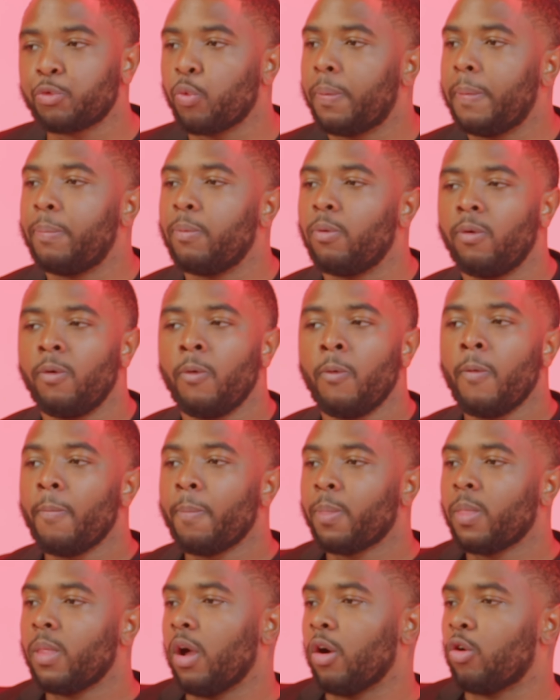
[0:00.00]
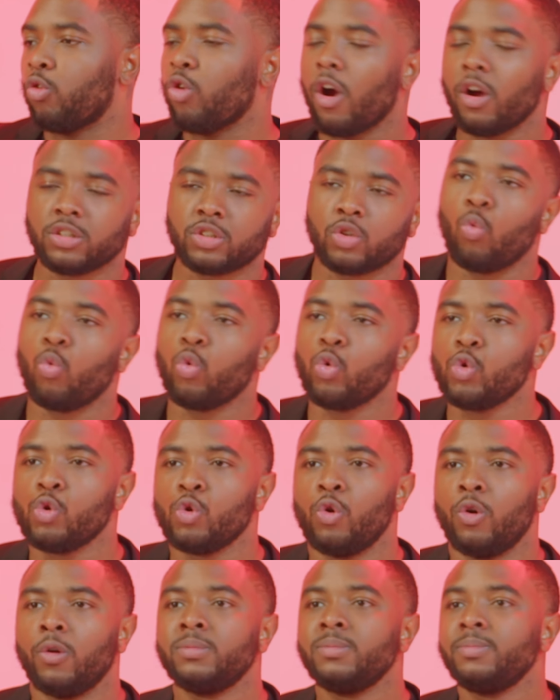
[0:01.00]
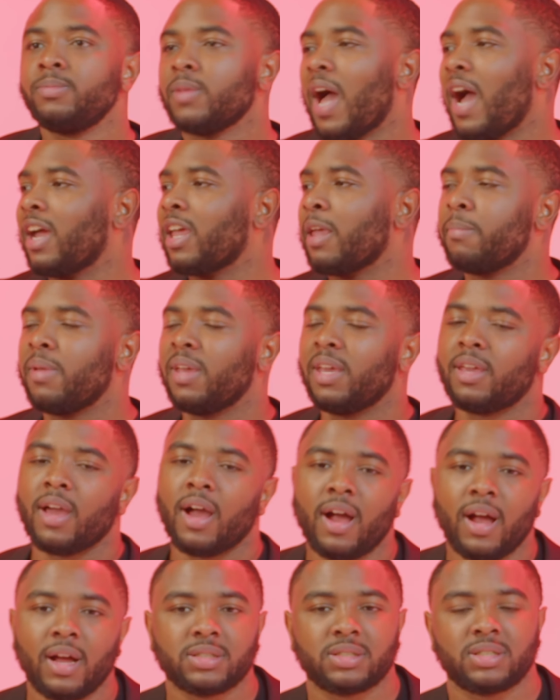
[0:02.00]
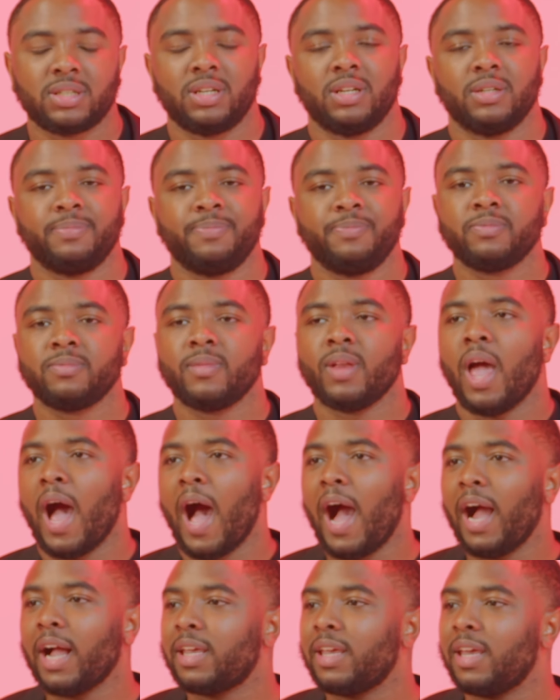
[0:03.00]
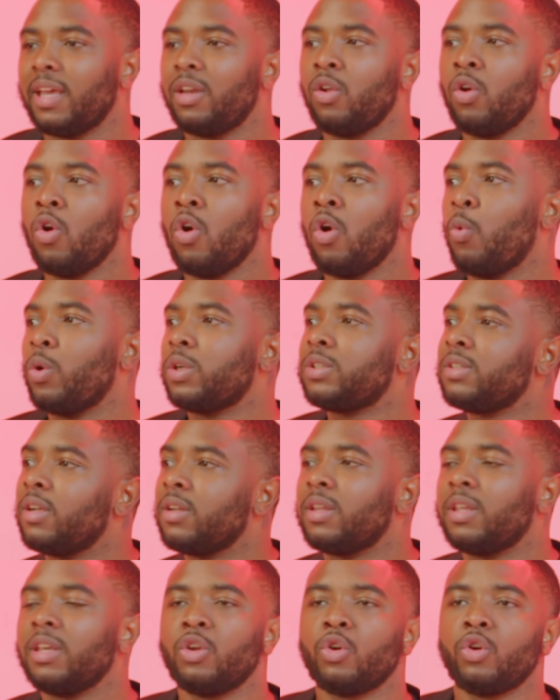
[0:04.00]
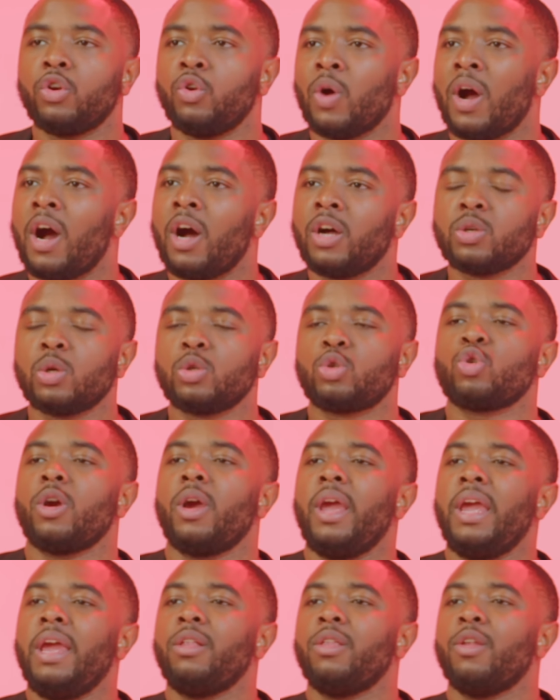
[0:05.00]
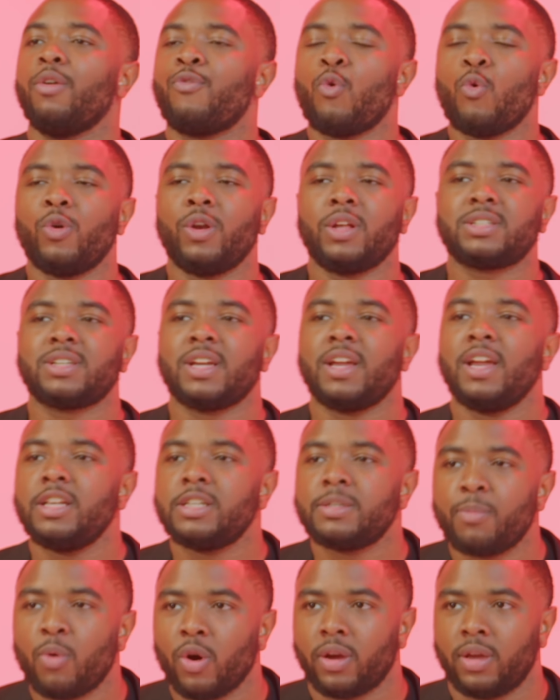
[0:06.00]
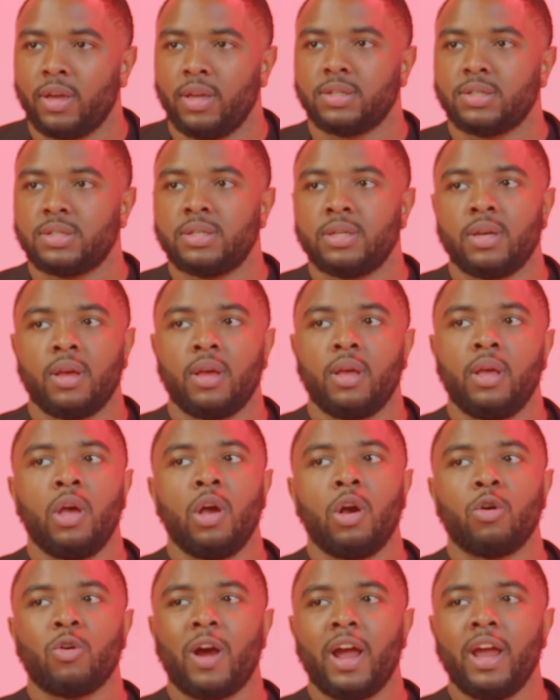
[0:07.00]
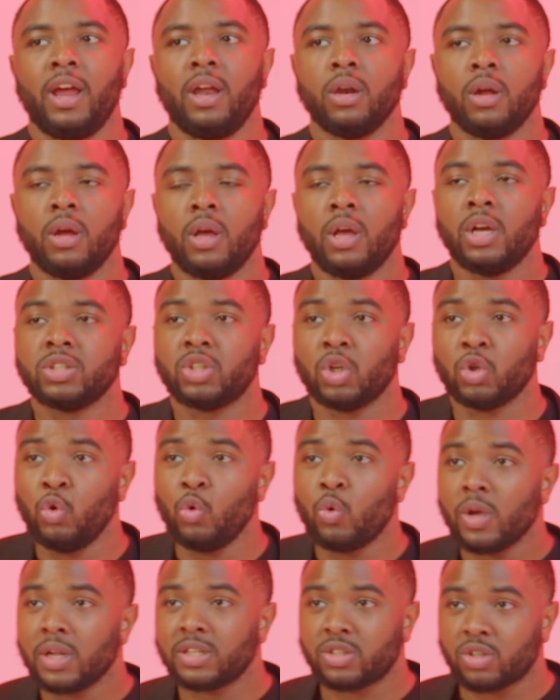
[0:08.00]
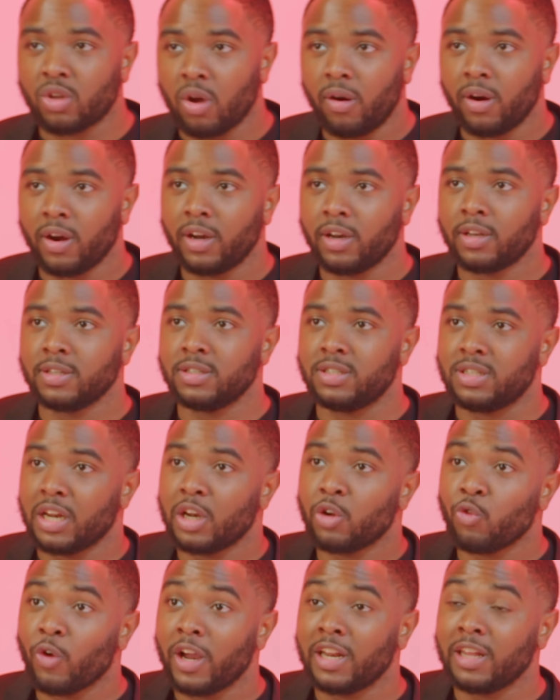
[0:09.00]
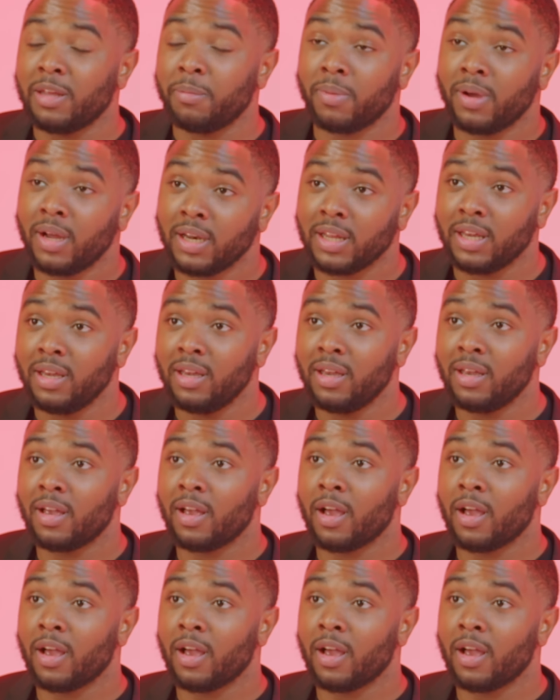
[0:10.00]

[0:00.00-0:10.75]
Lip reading: with people across the world. I can make content. What's another thing you can do? I also trade the foreign exchange markets, right? So you can start generating money